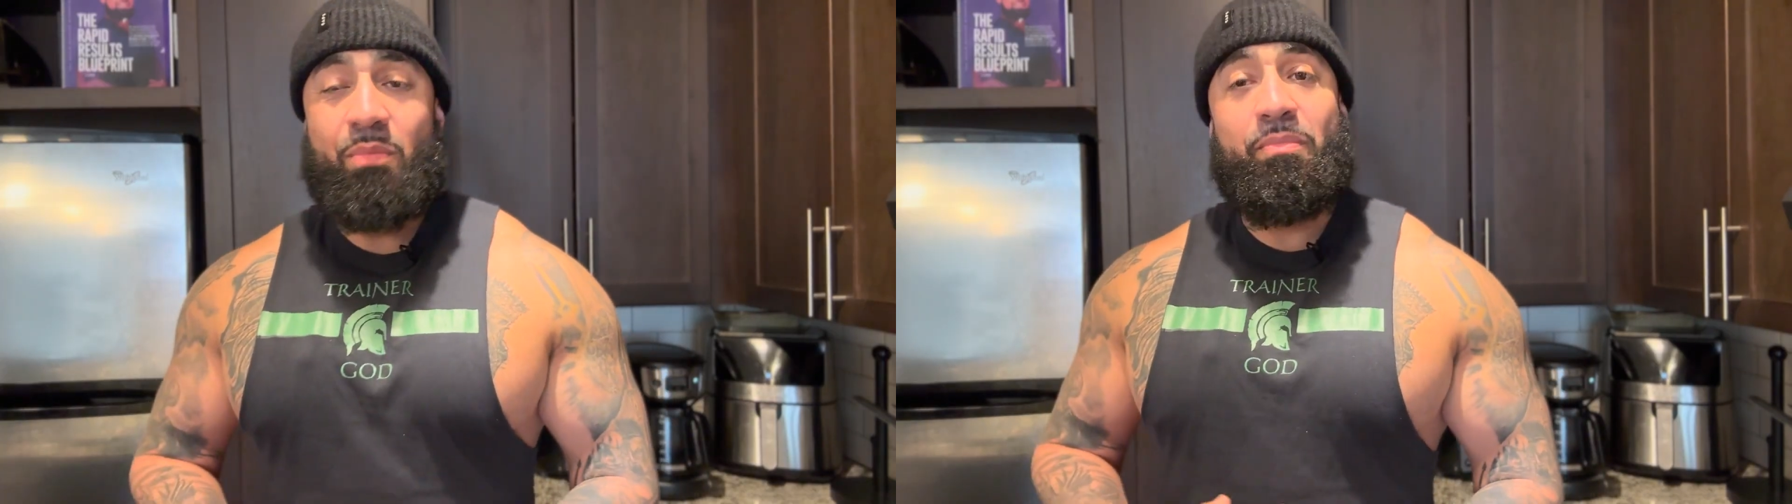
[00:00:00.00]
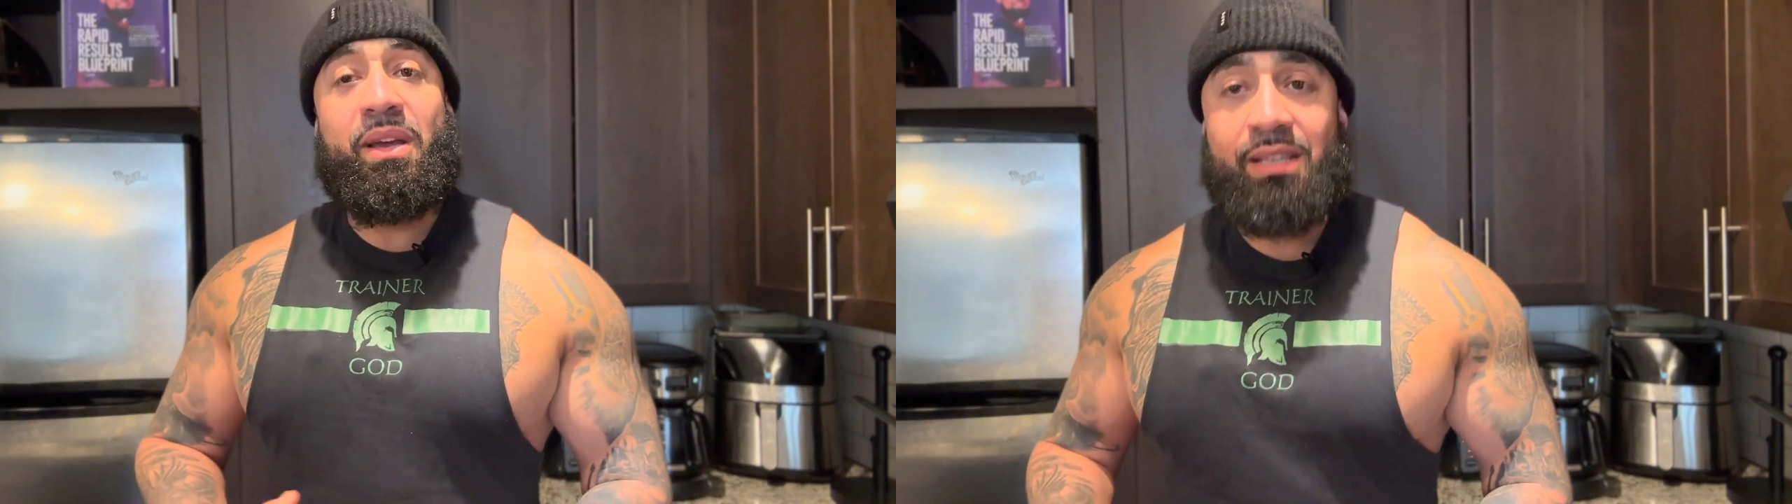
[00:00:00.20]

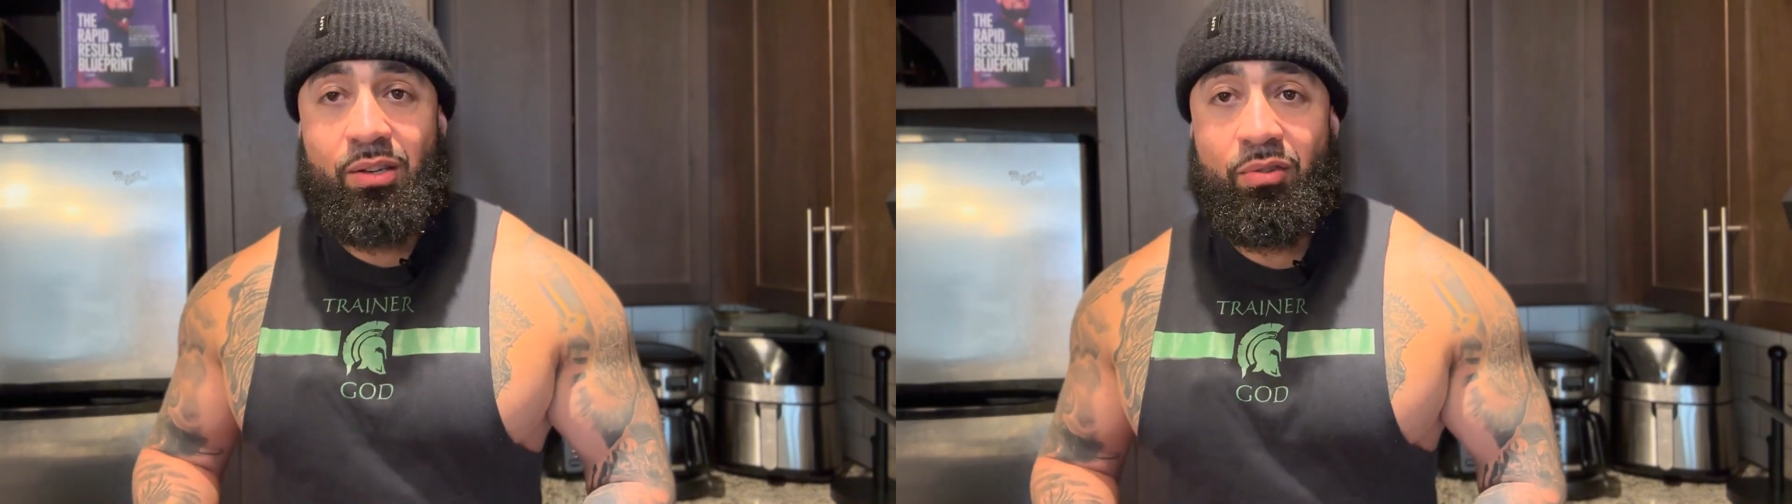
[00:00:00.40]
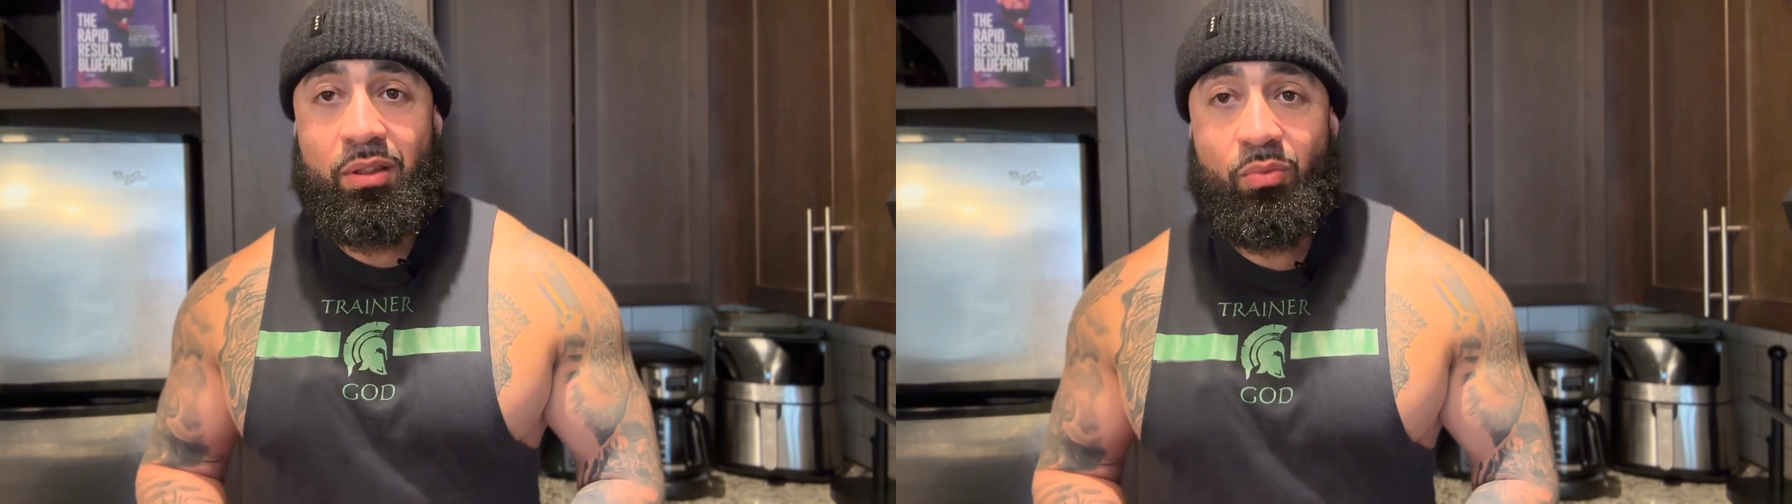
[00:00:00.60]
busy
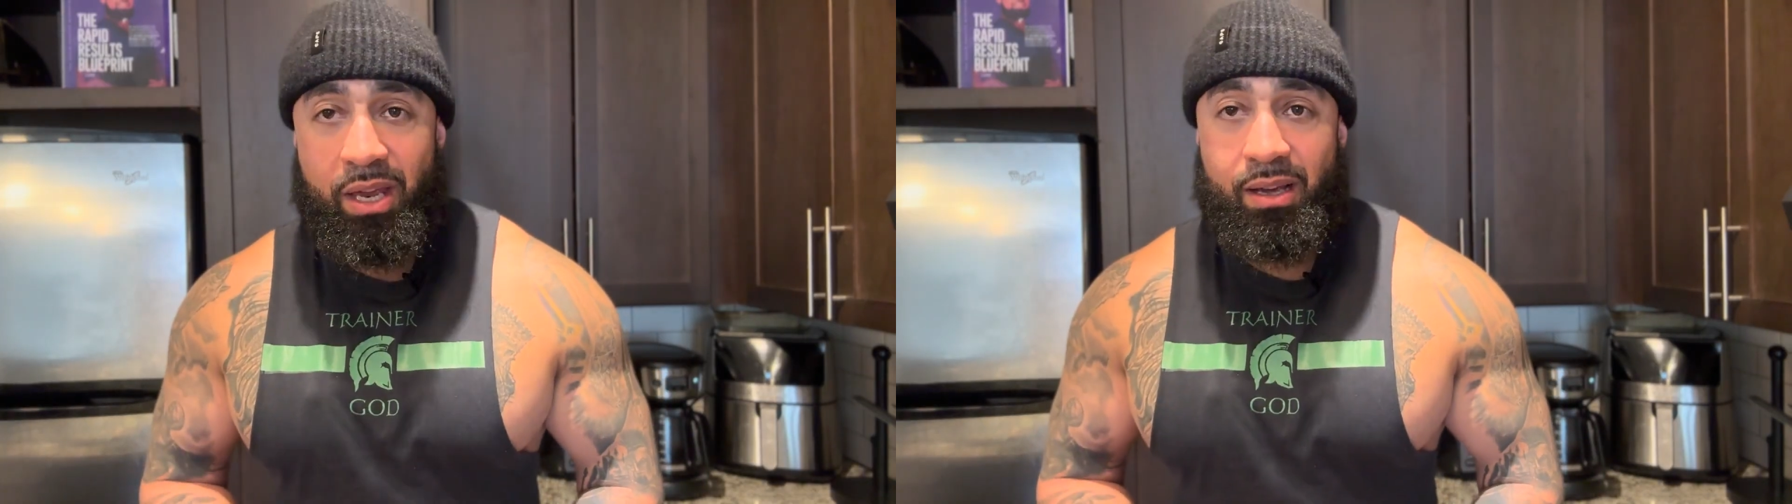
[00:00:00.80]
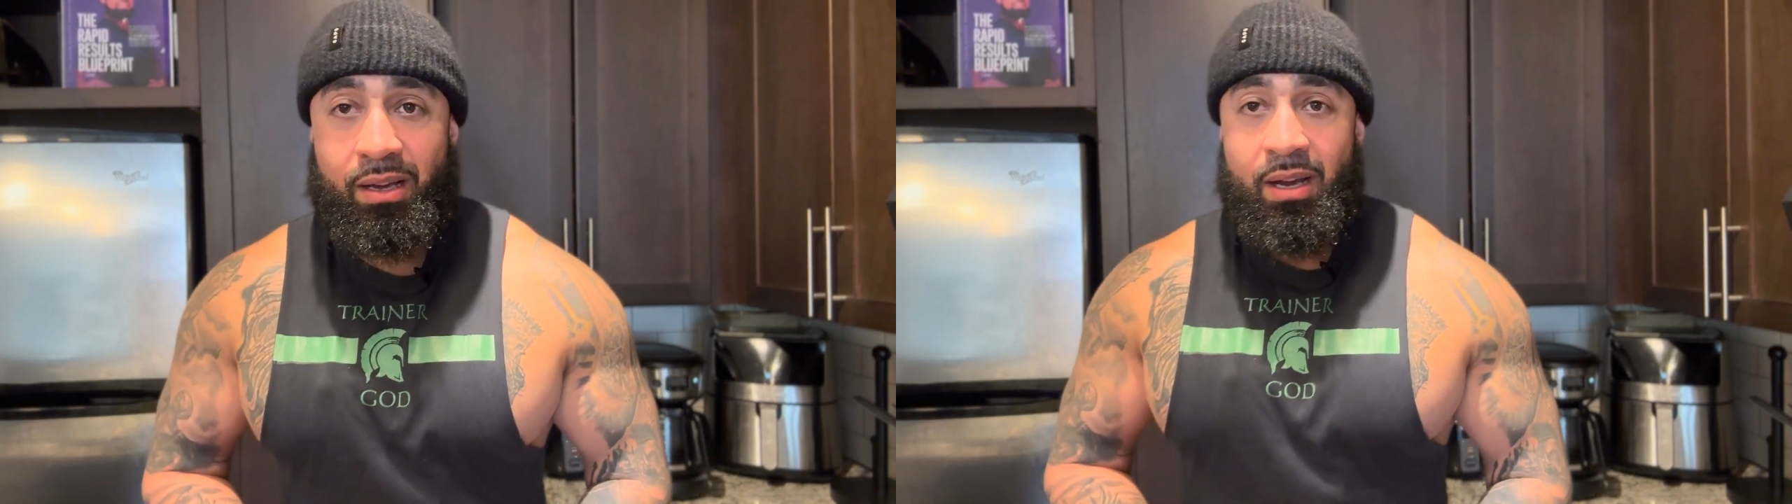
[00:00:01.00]
during the
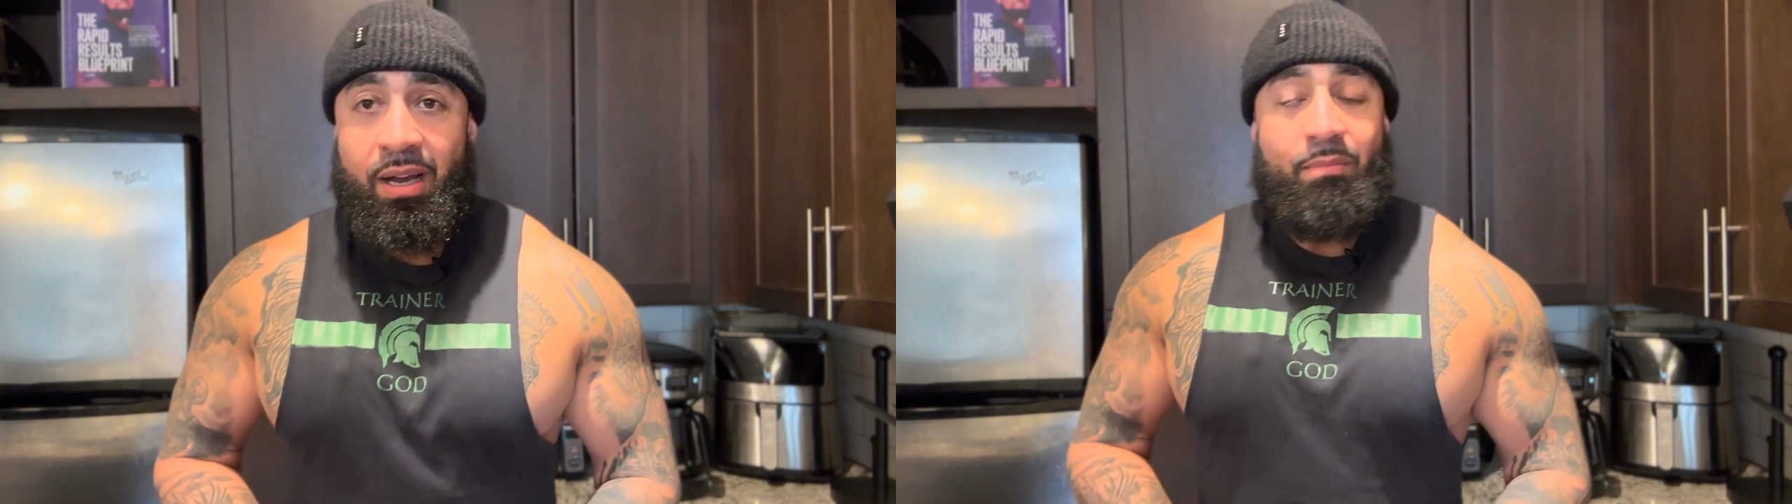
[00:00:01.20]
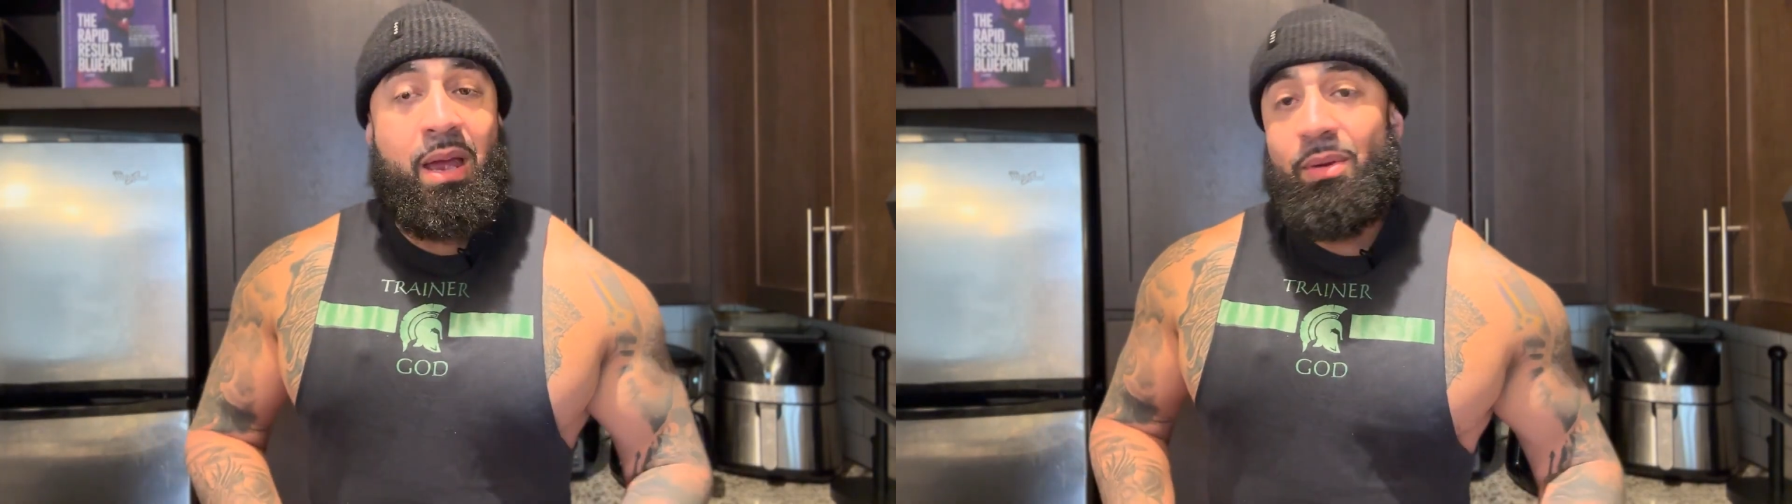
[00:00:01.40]
week.
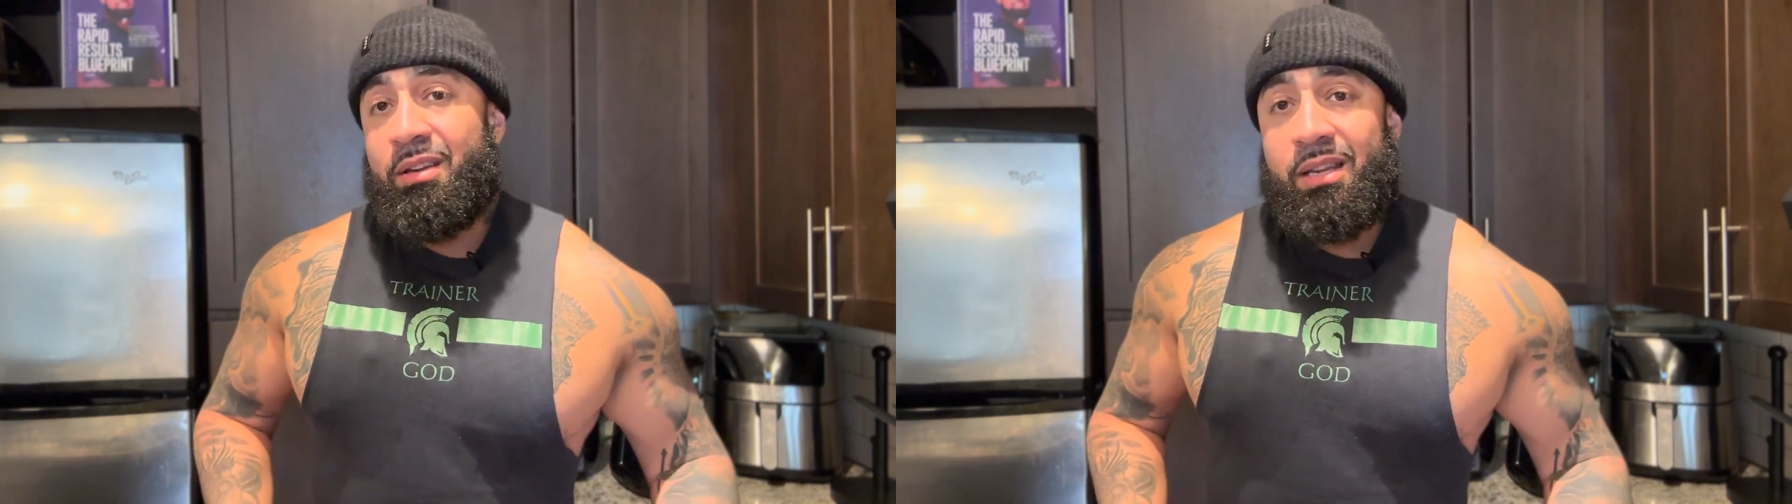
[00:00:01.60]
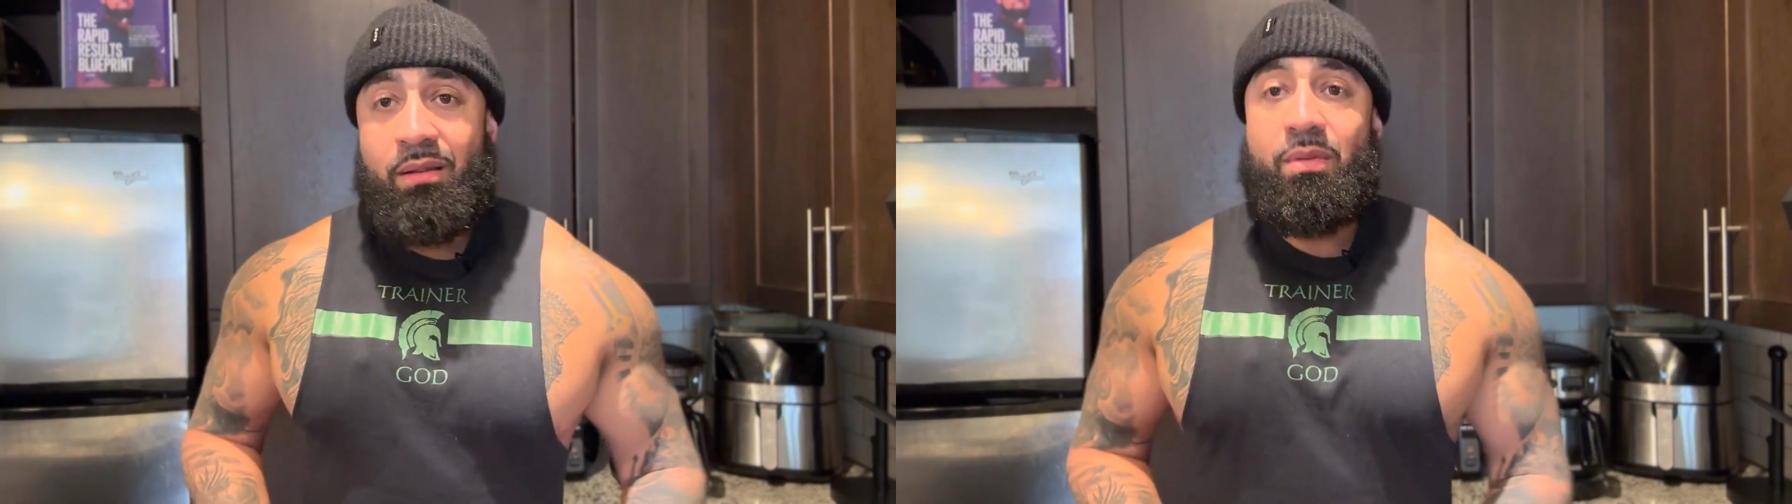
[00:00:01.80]
Maybe you
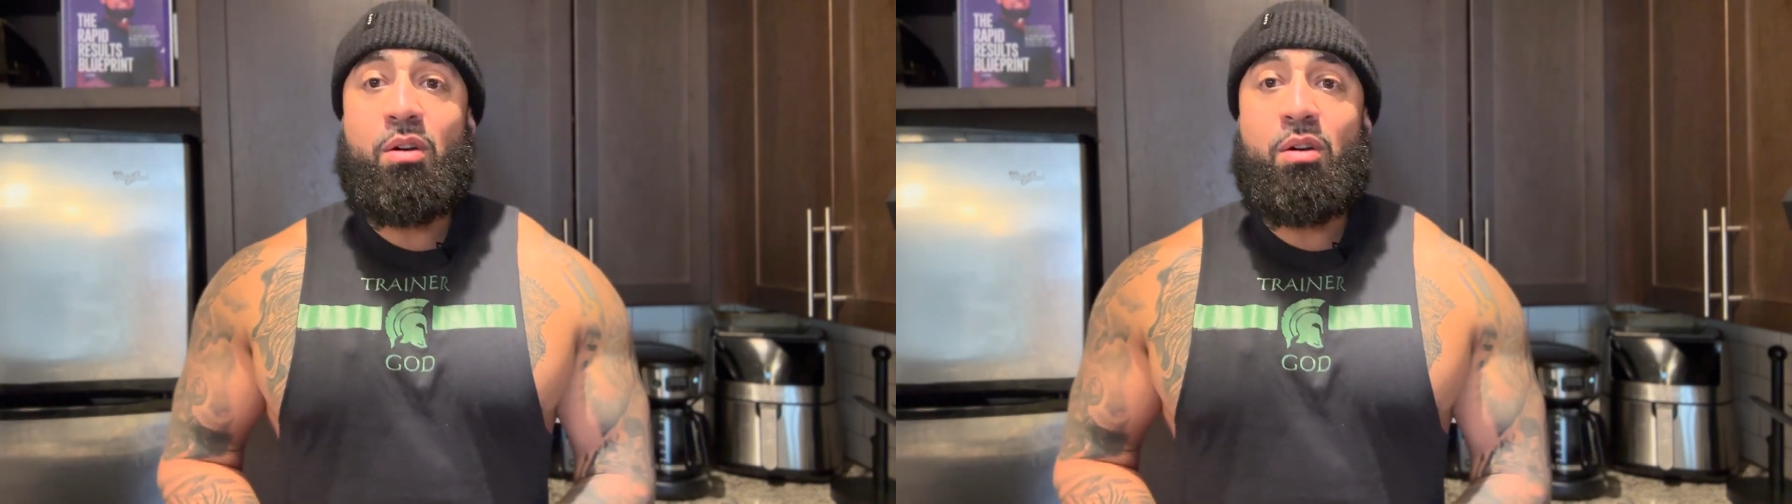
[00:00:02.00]
didn't meal